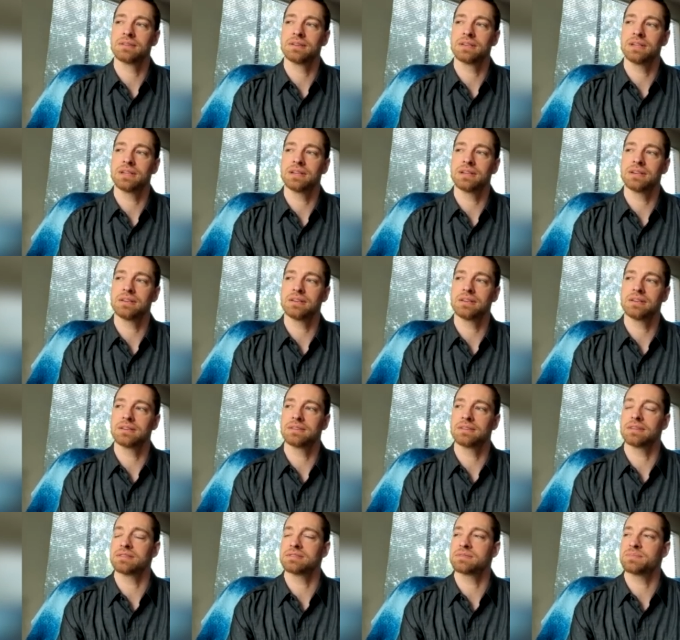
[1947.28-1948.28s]
uh,
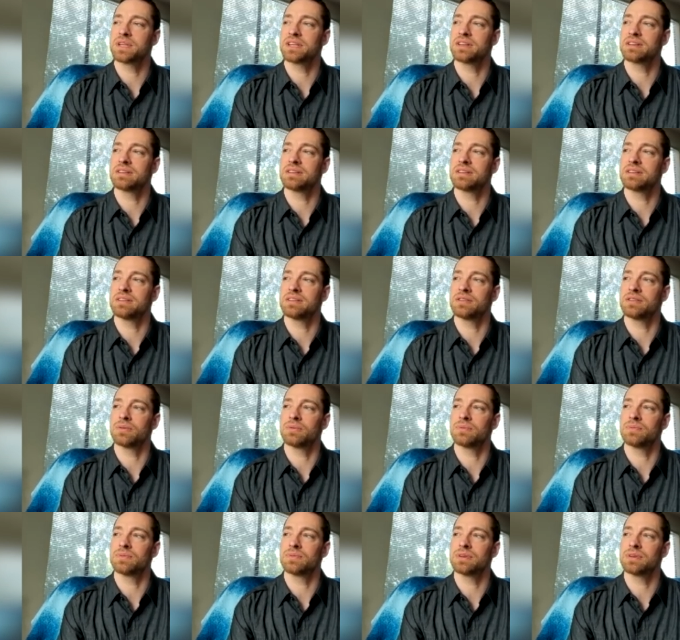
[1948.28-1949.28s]
there's been you
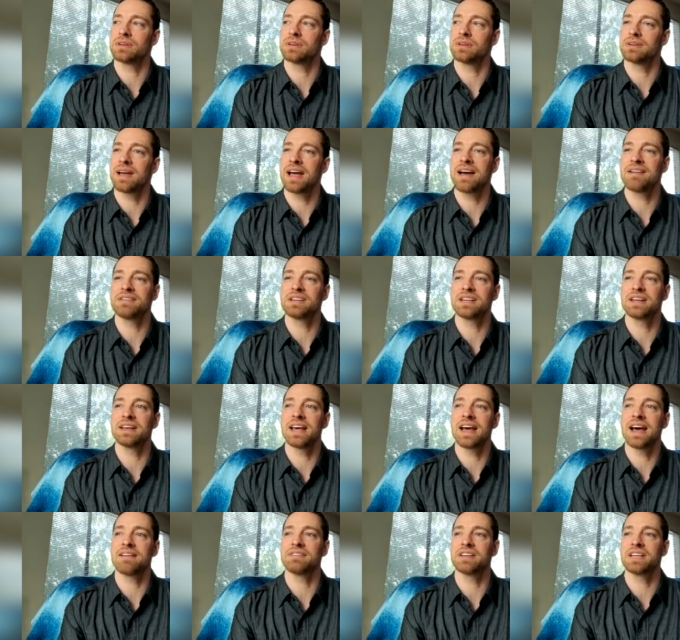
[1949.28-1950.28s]
know uh, having to
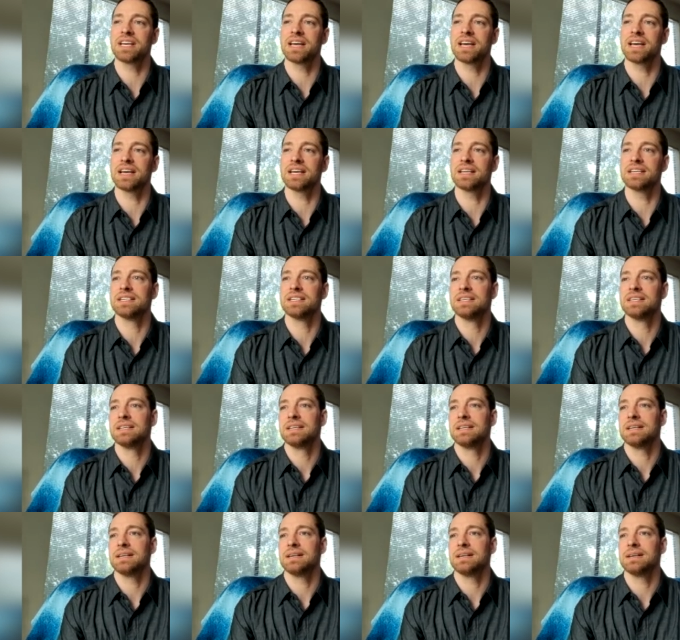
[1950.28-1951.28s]
navigate
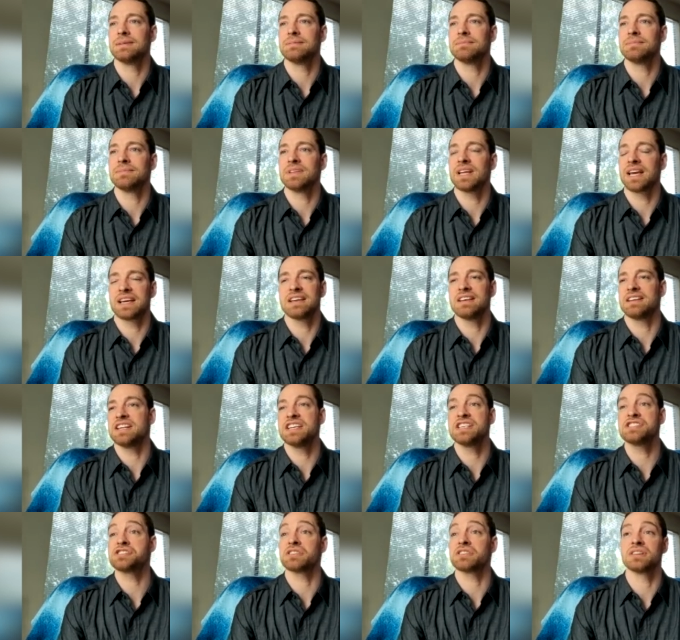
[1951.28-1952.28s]
um, like
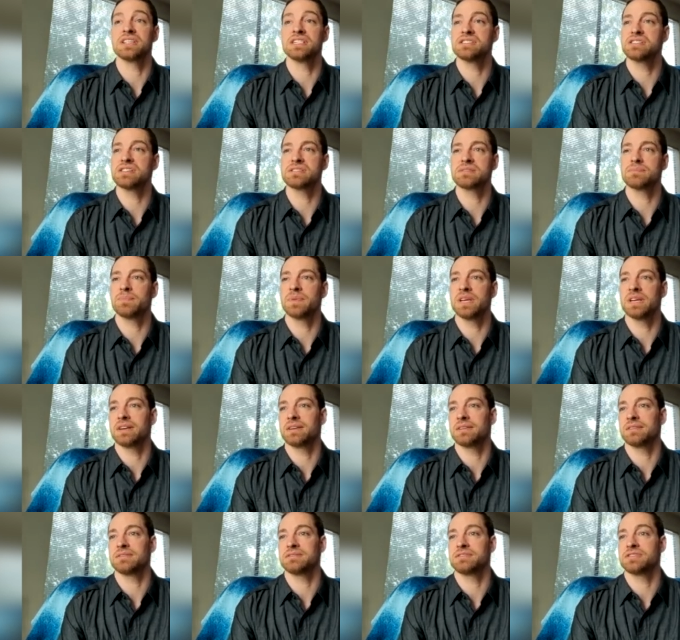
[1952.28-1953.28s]
initially just
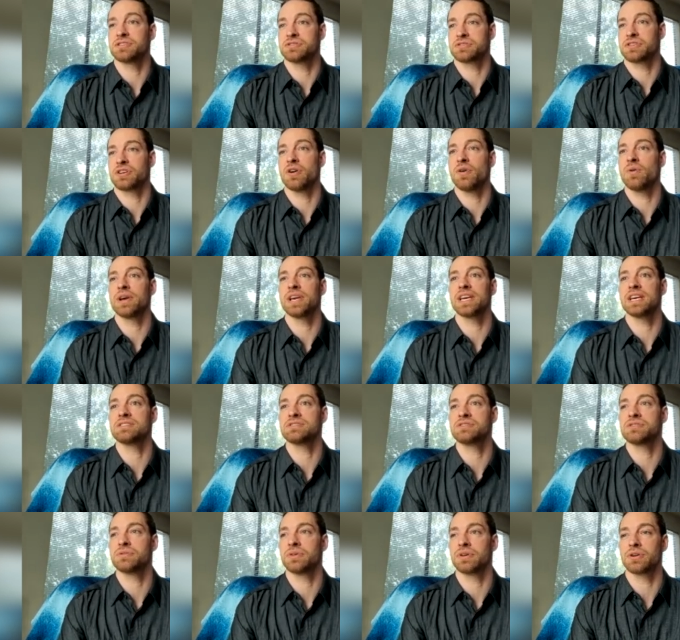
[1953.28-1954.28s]
being just going
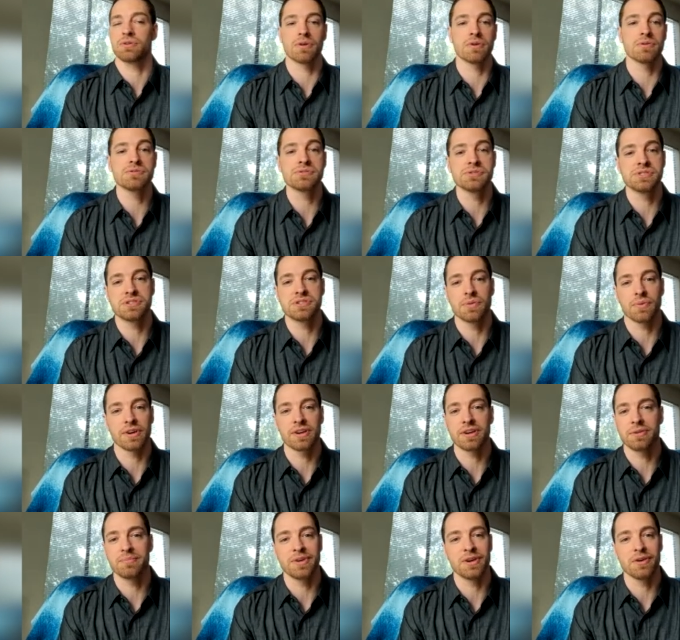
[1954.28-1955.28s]
into a grocery store
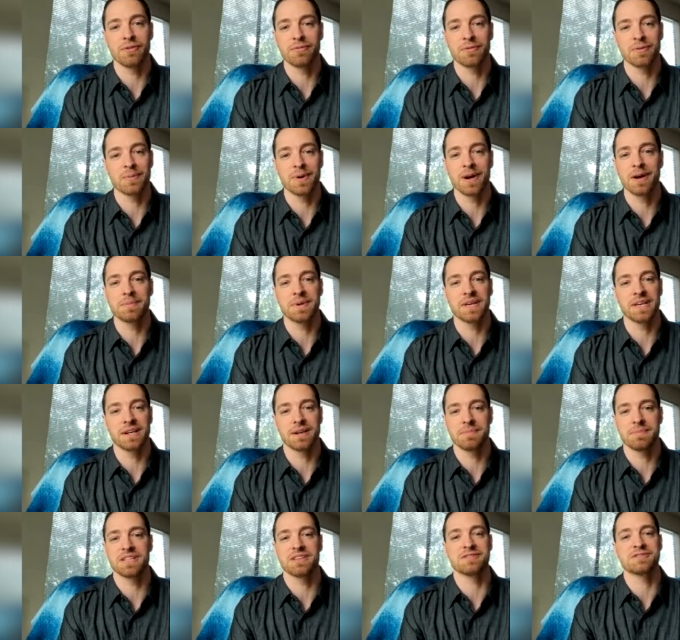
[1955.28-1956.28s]
can be overwhelming i
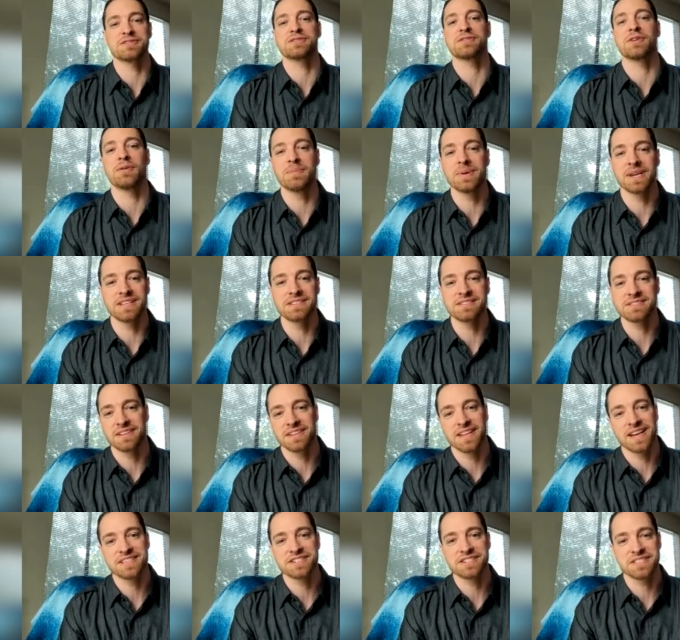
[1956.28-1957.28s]
mean there's so many
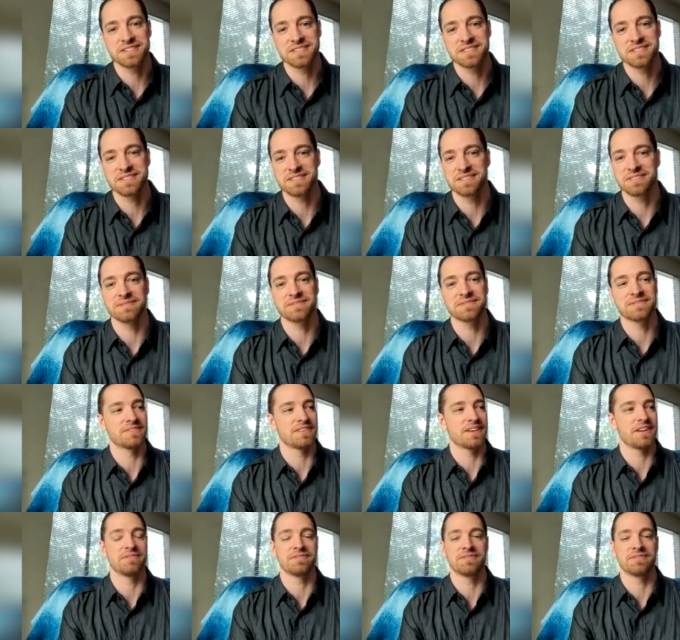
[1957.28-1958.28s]
selections of,
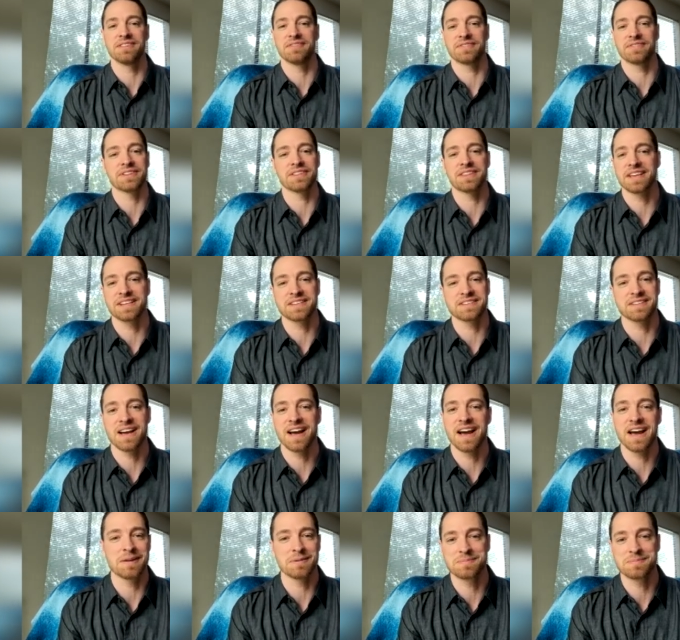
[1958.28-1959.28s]
of different things
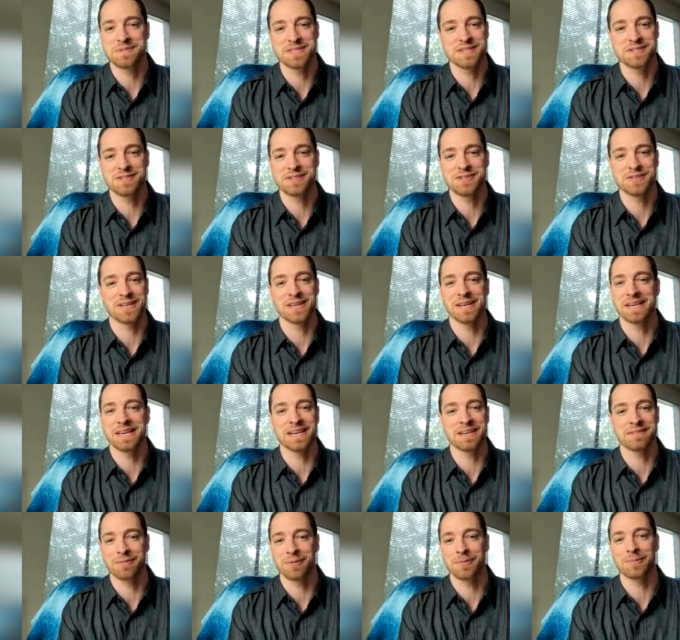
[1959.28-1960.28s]
items that you can
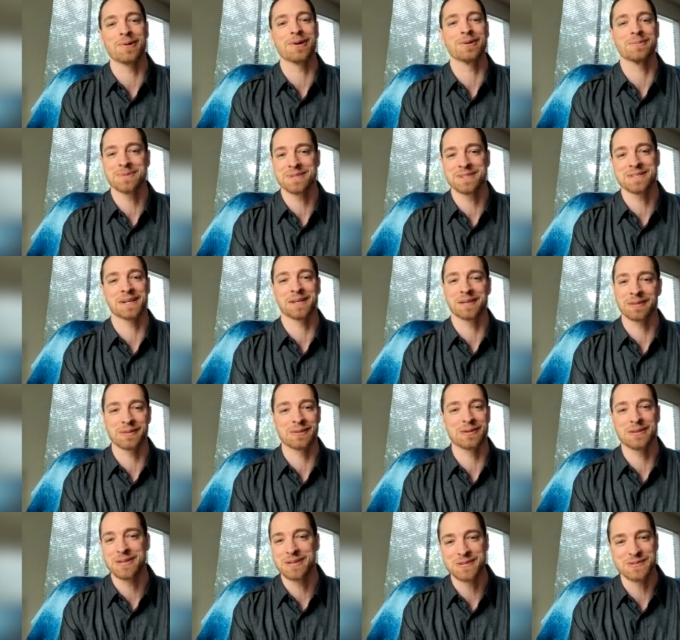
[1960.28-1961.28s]
get for one
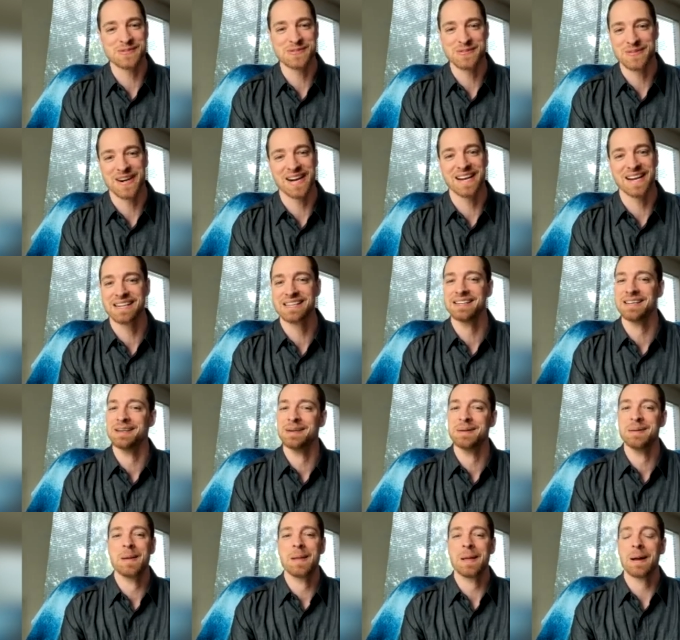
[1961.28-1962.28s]
particular use right
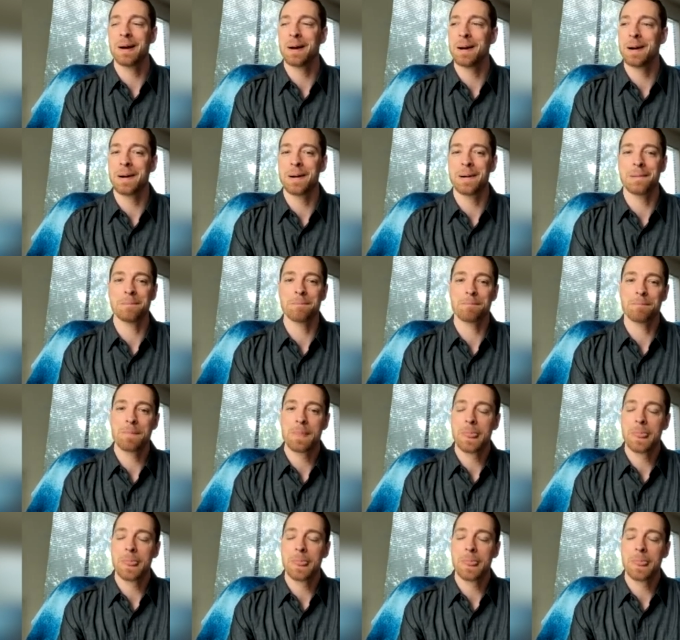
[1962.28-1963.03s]
um,